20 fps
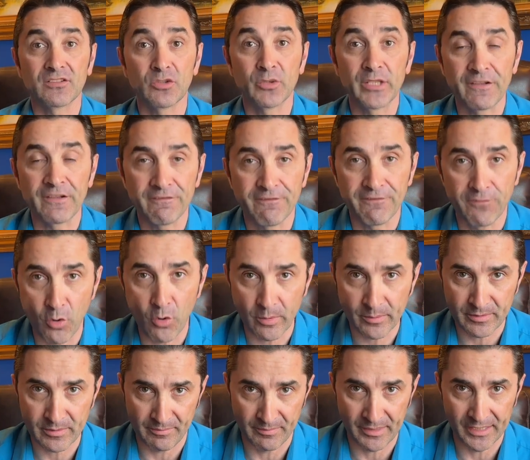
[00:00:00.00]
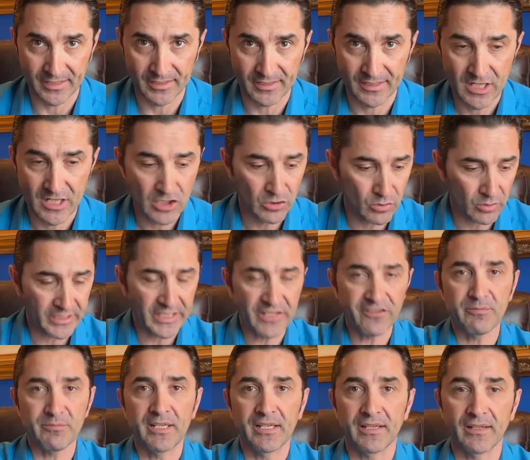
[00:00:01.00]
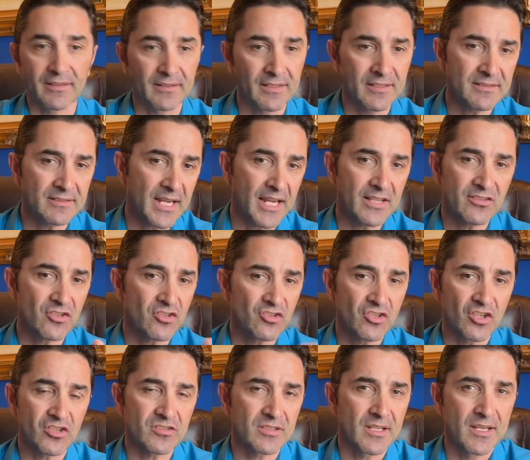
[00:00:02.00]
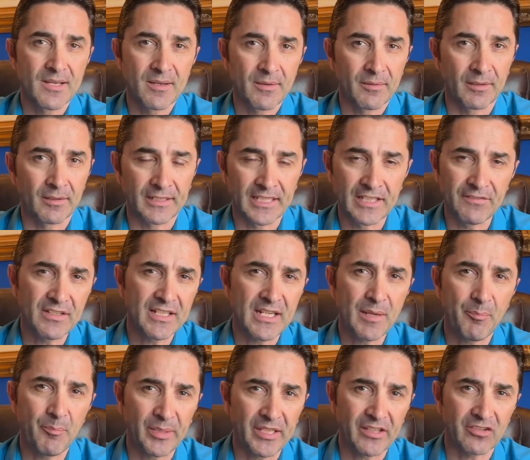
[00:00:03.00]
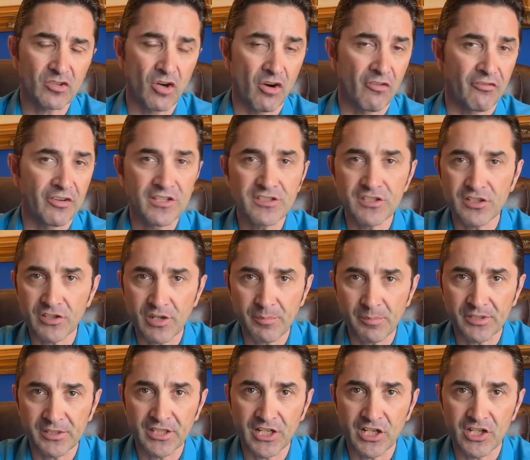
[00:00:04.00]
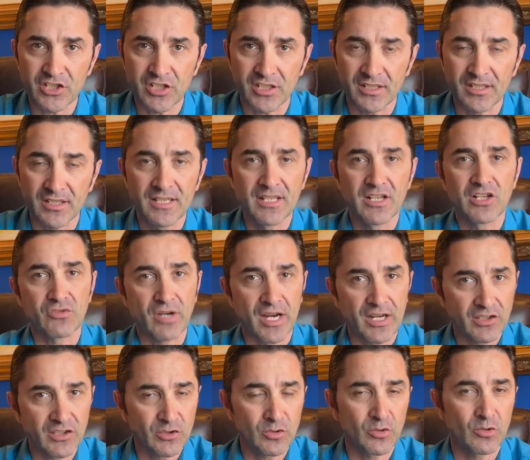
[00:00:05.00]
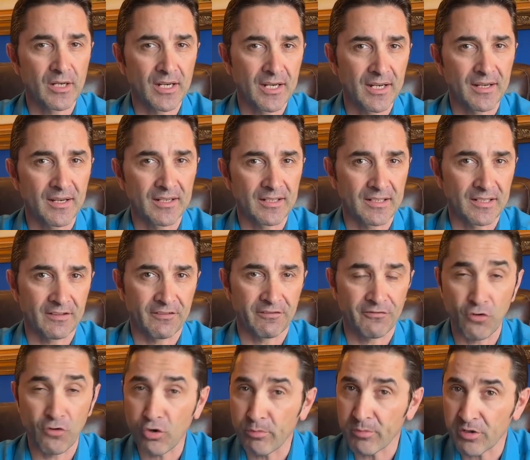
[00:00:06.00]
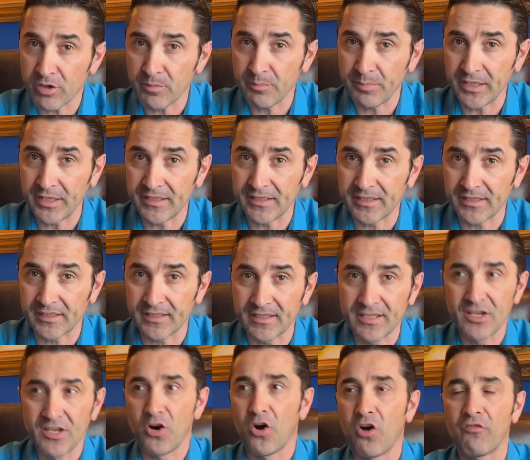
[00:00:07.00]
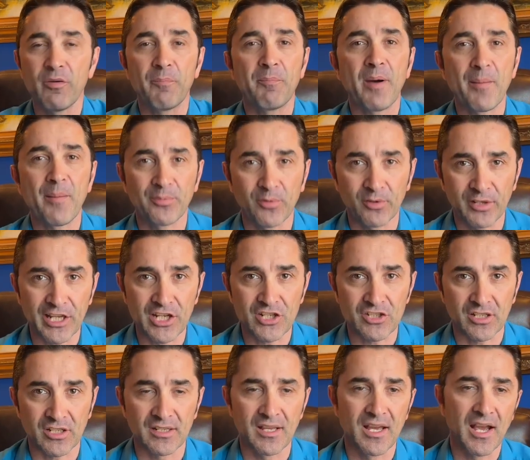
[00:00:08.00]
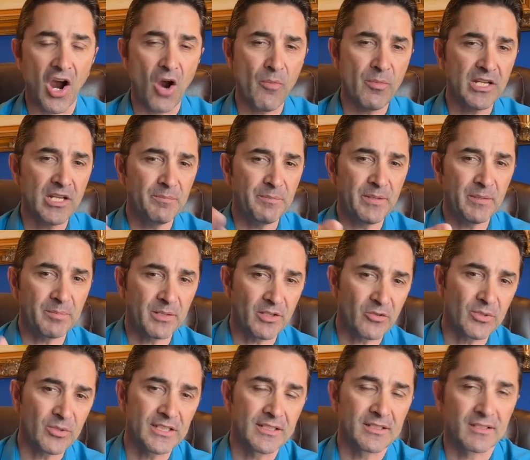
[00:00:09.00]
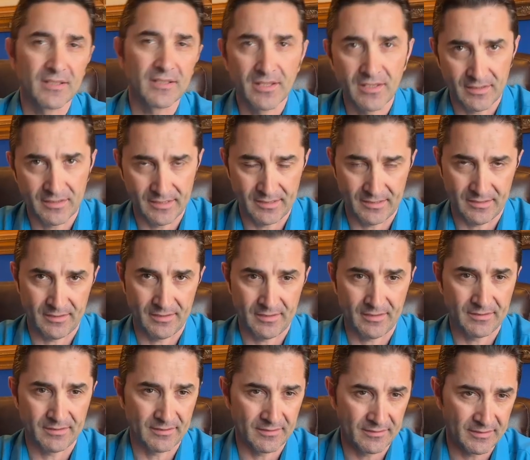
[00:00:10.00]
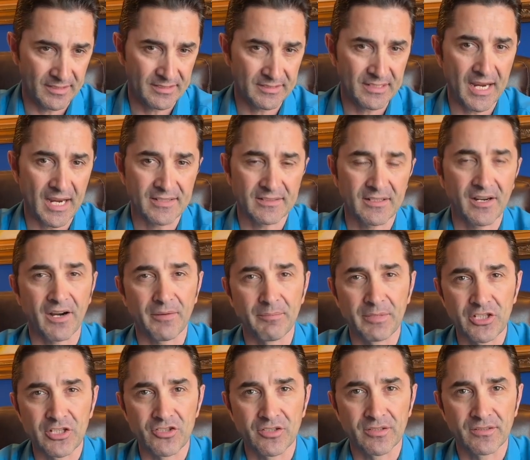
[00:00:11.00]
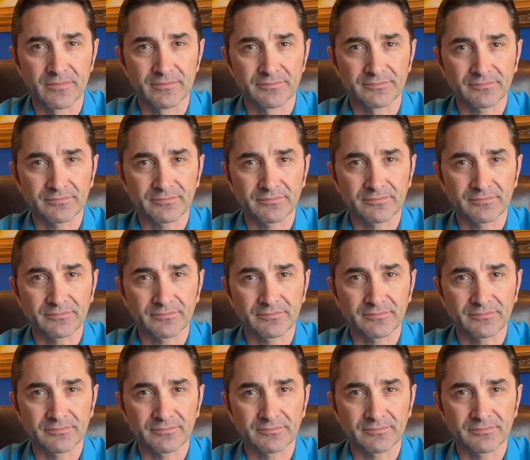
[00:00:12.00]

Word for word: to inform me, to give me. This guy is just uh, giving a piece of his interpretation, trying to uh, uh, form an opinion of a population. How many people read the, uh, this guy's garbage?